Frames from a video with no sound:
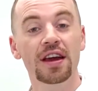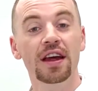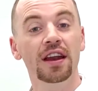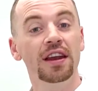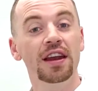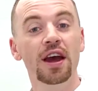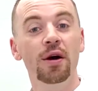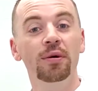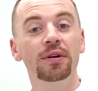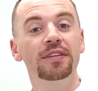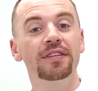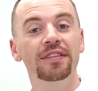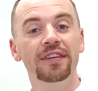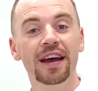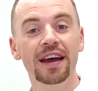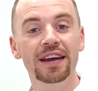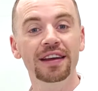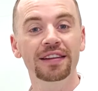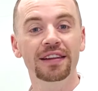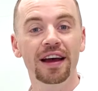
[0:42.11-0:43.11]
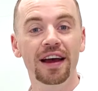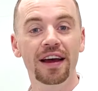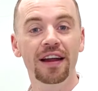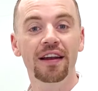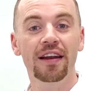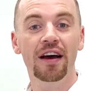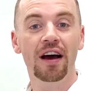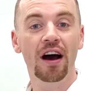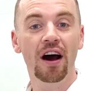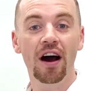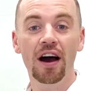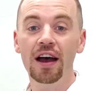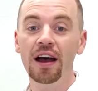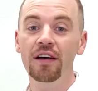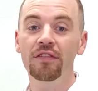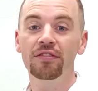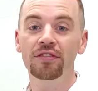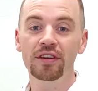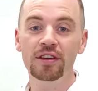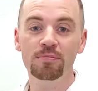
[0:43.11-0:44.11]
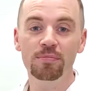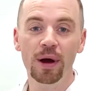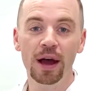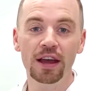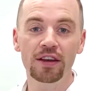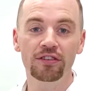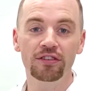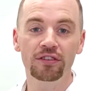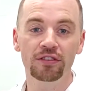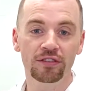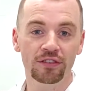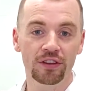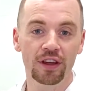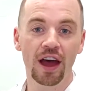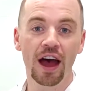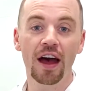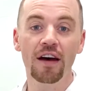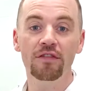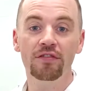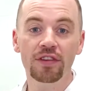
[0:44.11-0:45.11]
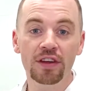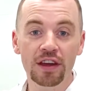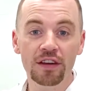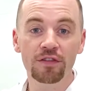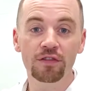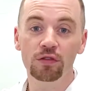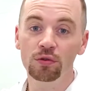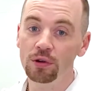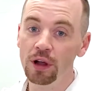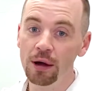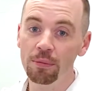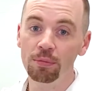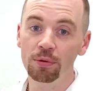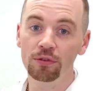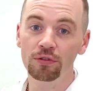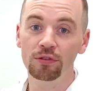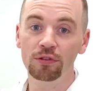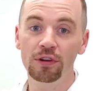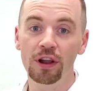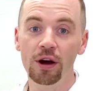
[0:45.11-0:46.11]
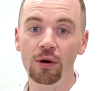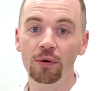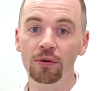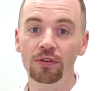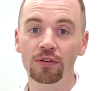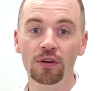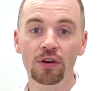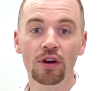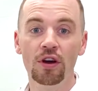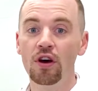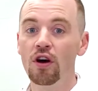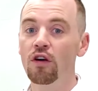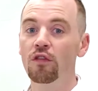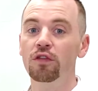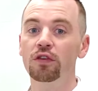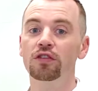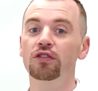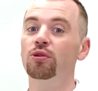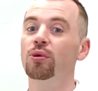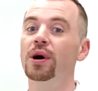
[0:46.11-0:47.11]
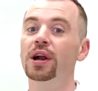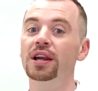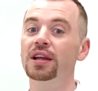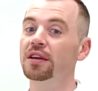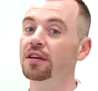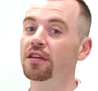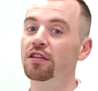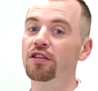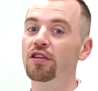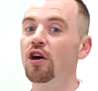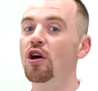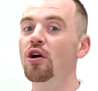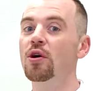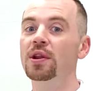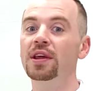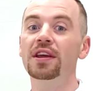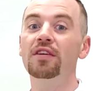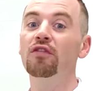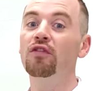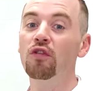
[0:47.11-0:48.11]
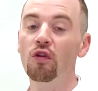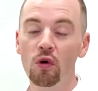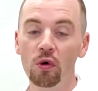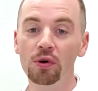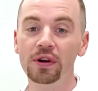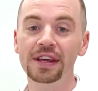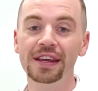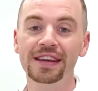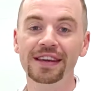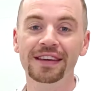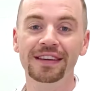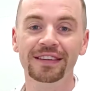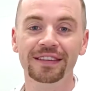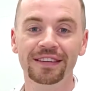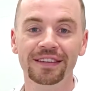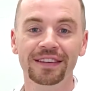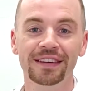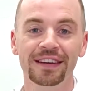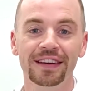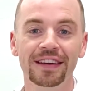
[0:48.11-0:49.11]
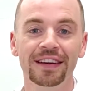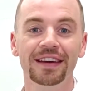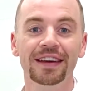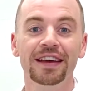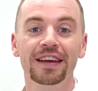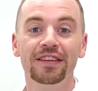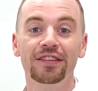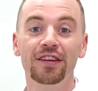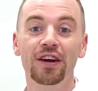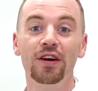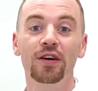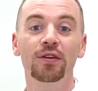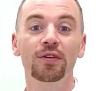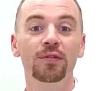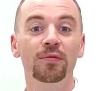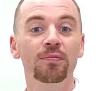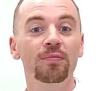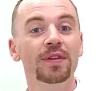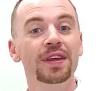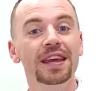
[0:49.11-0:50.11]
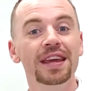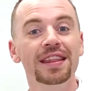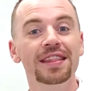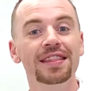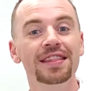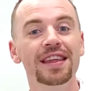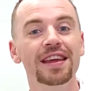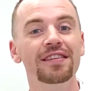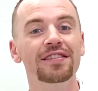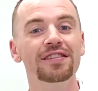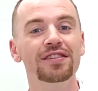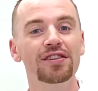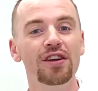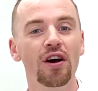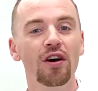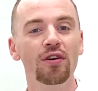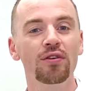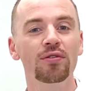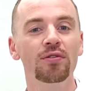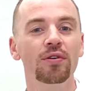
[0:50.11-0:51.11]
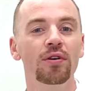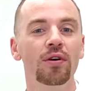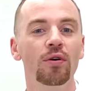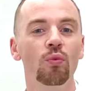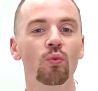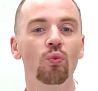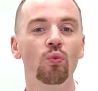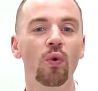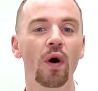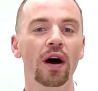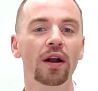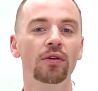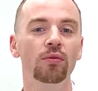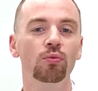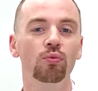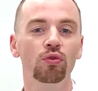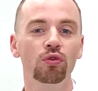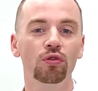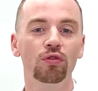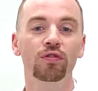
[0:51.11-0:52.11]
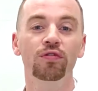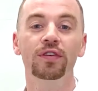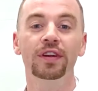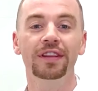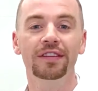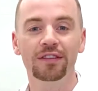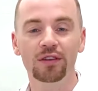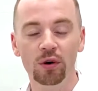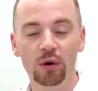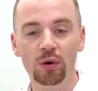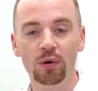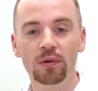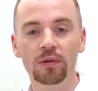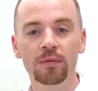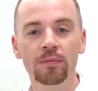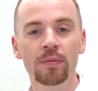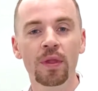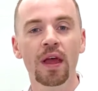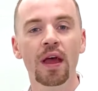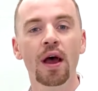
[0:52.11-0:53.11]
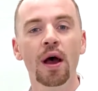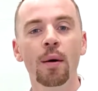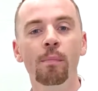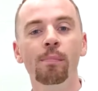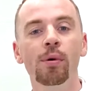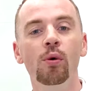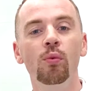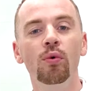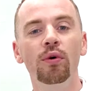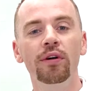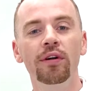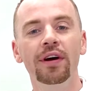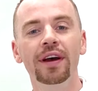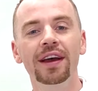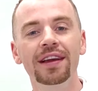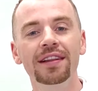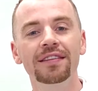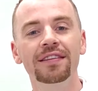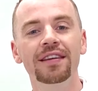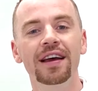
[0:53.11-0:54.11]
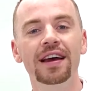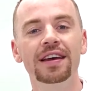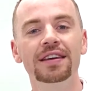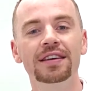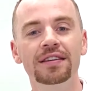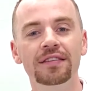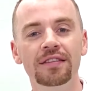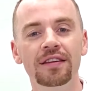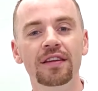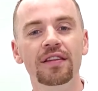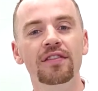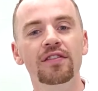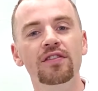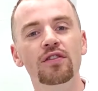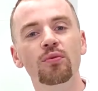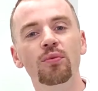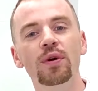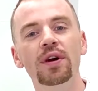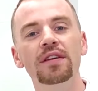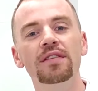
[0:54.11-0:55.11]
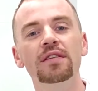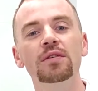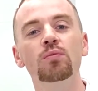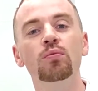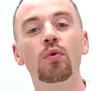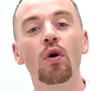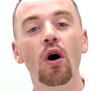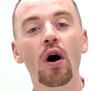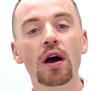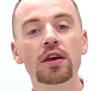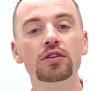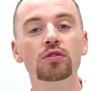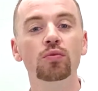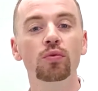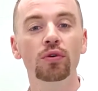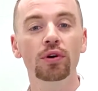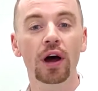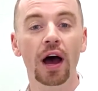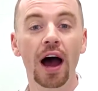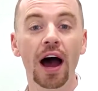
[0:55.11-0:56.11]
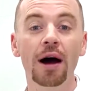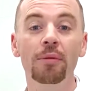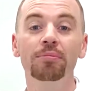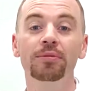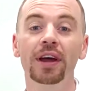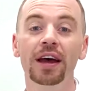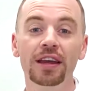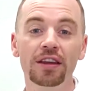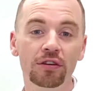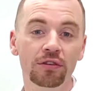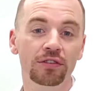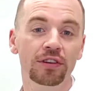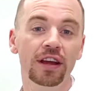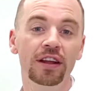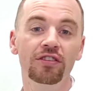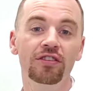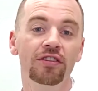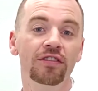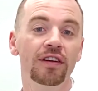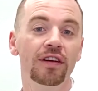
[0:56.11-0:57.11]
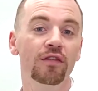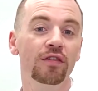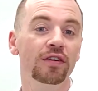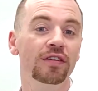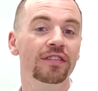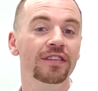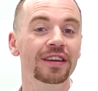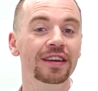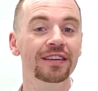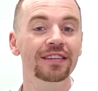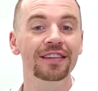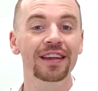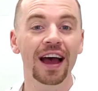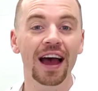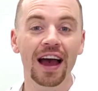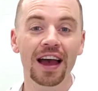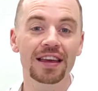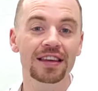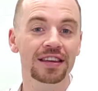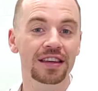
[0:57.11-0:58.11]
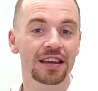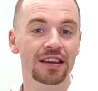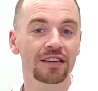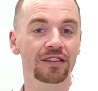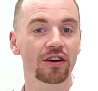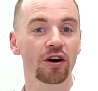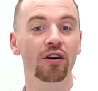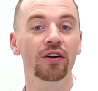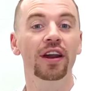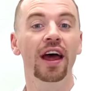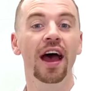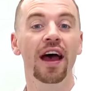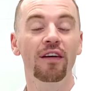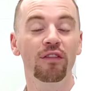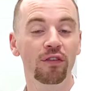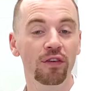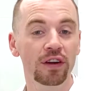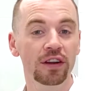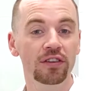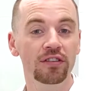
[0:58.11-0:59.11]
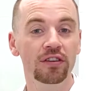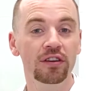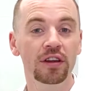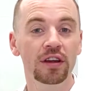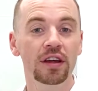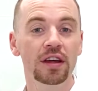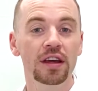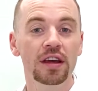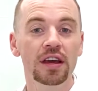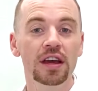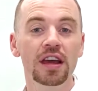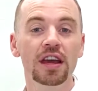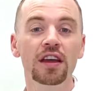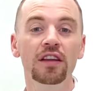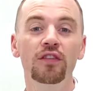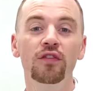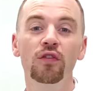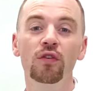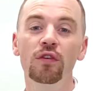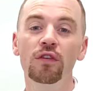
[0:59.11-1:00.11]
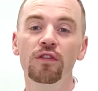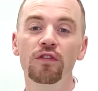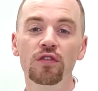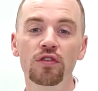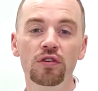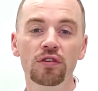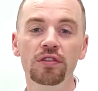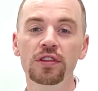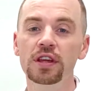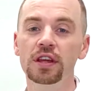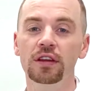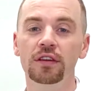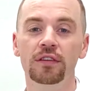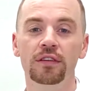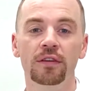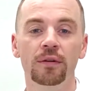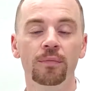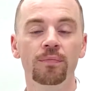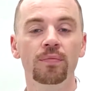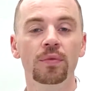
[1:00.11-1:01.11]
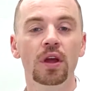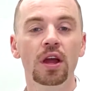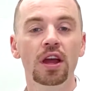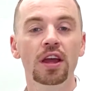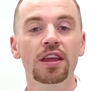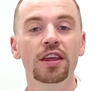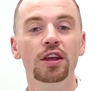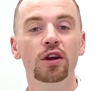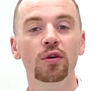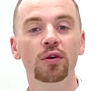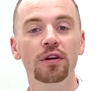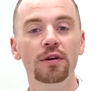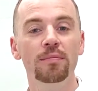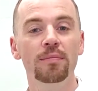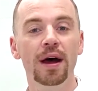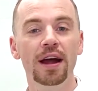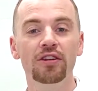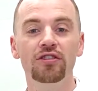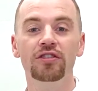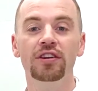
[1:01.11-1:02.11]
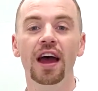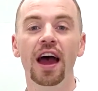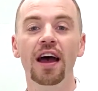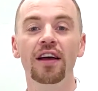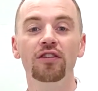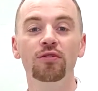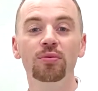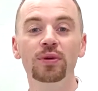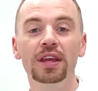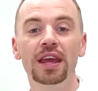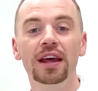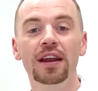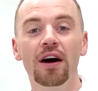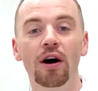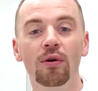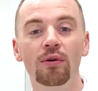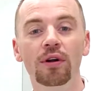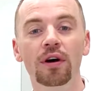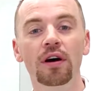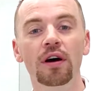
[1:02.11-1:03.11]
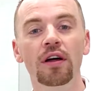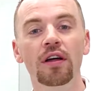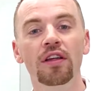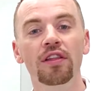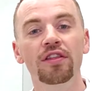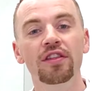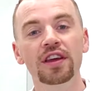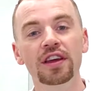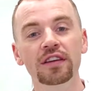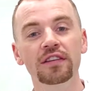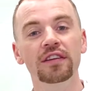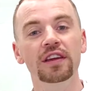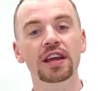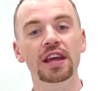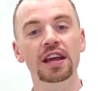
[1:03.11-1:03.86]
Now in saying that, I have seen patients have their full uppers or lowers for 20, 30, 40 years. So there's no one rule fits all, but what I can say is the reason why you want to update your dentures every 6 to 8 years on average is for a few things. You've got to imagine as we get older, things